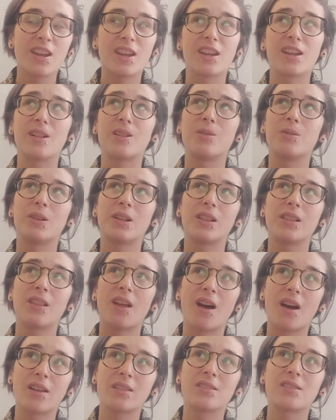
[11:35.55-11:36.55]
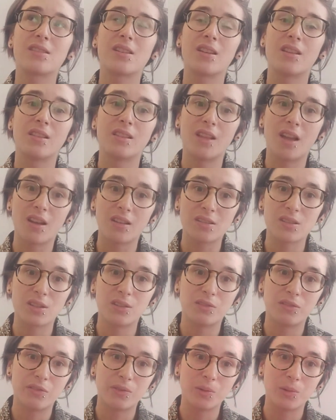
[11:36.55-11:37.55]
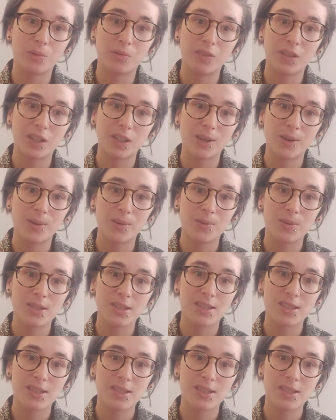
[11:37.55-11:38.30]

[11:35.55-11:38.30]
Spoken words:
including lots and lots of food videos,